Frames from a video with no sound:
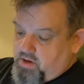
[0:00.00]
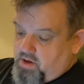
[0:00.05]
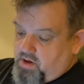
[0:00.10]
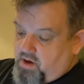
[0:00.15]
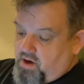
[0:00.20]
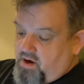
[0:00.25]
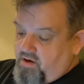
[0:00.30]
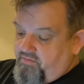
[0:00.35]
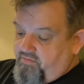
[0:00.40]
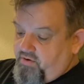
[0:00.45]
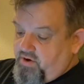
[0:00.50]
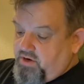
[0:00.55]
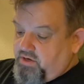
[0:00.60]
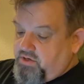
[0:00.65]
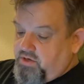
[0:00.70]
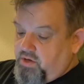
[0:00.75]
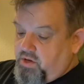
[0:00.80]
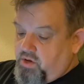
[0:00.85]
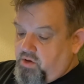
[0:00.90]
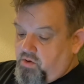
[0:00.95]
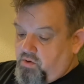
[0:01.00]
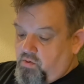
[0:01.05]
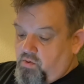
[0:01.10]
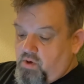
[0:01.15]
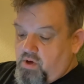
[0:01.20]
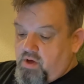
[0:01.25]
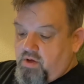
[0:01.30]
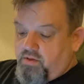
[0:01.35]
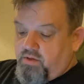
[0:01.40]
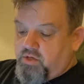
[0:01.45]
offering to you
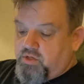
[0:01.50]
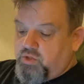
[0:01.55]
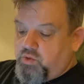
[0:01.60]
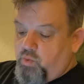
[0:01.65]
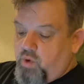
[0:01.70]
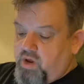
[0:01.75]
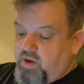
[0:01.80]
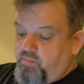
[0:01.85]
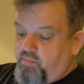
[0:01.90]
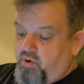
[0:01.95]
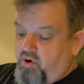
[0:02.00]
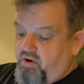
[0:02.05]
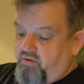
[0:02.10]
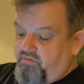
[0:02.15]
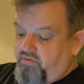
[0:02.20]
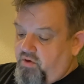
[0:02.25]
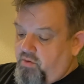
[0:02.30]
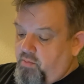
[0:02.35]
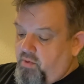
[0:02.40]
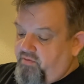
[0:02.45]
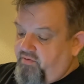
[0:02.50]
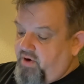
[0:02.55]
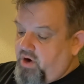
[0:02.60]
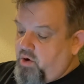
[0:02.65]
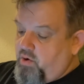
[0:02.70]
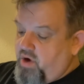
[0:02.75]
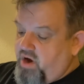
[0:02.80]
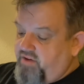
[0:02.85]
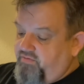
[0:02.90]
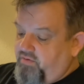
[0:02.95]
the sweet perfume of our
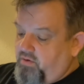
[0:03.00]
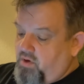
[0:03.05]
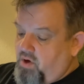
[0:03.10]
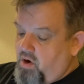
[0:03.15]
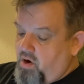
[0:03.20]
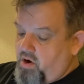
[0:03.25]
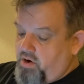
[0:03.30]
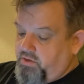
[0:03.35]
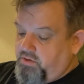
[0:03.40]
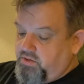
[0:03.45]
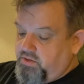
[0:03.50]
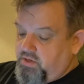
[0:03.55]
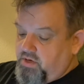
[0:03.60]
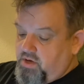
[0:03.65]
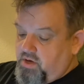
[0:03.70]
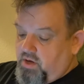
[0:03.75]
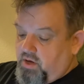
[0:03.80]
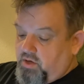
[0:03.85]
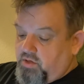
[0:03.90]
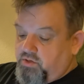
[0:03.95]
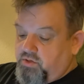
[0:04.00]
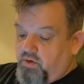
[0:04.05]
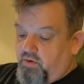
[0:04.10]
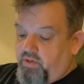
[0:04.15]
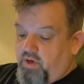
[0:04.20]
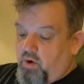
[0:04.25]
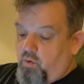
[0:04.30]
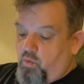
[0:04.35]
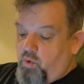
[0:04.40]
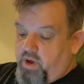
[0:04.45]
grateful hearts, so
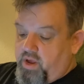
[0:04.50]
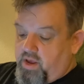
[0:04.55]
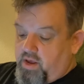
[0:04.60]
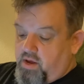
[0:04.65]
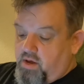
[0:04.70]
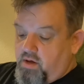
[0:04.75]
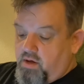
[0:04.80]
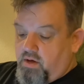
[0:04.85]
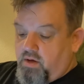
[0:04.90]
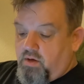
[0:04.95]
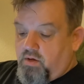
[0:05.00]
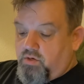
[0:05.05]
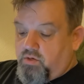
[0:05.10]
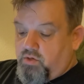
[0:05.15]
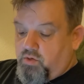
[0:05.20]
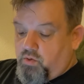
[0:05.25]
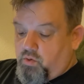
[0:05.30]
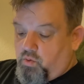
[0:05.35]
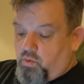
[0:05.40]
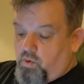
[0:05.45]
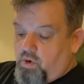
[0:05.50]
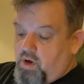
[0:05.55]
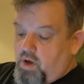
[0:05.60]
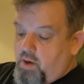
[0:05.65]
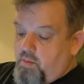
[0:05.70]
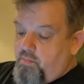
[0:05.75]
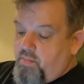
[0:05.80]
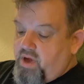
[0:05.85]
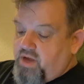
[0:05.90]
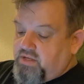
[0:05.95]
that we, too,
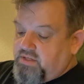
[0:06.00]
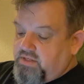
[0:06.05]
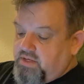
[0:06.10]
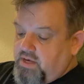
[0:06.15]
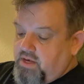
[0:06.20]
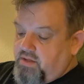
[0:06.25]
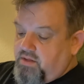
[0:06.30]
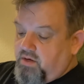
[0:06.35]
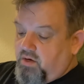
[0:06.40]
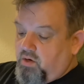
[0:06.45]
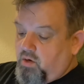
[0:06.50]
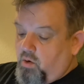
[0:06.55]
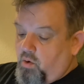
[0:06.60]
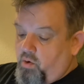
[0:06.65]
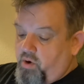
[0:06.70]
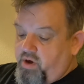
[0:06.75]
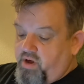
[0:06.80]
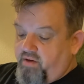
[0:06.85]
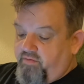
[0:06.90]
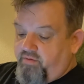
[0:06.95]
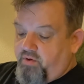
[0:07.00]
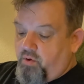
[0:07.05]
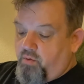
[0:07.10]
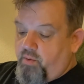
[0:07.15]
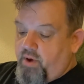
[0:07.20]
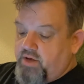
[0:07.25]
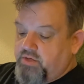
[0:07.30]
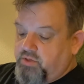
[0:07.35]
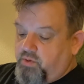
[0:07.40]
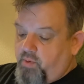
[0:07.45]
may see the glory of your
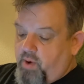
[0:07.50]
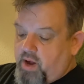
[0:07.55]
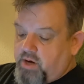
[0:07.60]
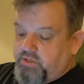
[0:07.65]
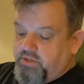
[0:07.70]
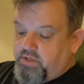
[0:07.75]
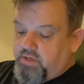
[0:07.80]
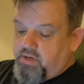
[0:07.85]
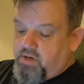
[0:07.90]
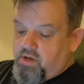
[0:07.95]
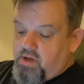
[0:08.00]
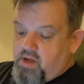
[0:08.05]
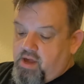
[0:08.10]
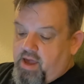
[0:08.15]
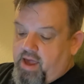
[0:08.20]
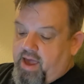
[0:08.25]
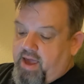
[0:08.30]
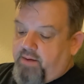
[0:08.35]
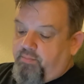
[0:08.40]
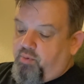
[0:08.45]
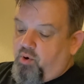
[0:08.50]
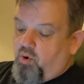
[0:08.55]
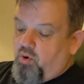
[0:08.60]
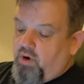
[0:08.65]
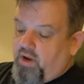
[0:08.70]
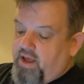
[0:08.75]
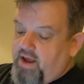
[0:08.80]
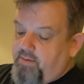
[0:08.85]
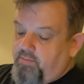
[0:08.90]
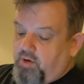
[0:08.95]
resurrection and
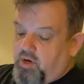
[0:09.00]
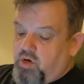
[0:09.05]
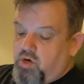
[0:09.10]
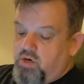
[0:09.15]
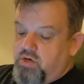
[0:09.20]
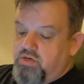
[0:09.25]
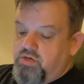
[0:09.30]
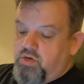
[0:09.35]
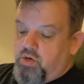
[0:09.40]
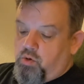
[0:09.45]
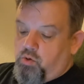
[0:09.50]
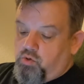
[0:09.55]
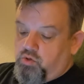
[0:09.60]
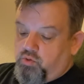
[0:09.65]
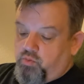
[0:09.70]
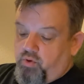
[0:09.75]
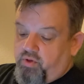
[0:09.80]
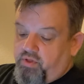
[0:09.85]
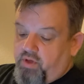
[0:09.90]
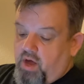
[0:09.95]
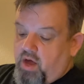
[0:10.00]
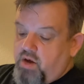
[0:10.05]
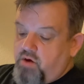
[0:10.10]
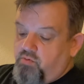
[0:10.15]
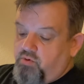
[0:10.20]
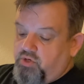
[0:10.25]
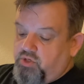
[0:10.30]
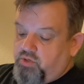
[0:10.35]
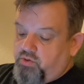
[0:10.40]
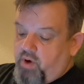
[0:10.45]
proclaim the good news with
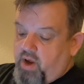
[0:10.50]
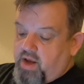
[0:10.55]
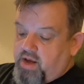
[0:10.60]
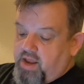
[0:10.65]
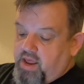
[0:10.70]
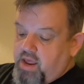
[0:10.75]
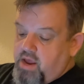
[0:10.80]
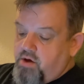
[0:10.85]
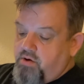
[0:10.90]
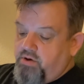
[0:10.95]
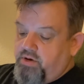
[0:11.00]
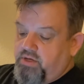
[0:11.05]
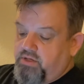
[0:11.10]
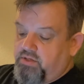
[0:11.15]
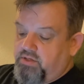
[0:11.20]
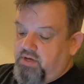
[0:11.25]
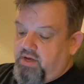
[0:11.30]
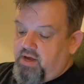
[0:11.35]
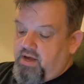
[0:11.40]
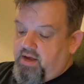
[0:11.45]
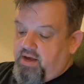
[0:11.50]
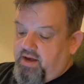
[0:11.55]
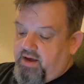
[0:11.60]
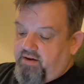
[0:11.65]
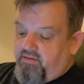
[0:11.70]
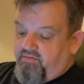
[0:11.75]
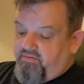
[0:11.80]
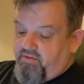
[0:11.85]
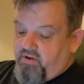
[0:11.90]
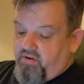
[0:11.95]
unrestrained eagerness
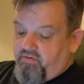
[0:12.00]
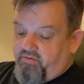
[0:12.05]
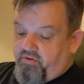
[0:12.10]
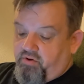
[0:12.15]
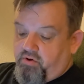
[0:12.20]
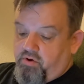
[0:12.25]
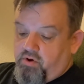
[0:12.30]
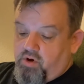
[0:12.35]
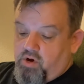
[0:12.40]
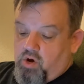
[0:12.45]
and fervor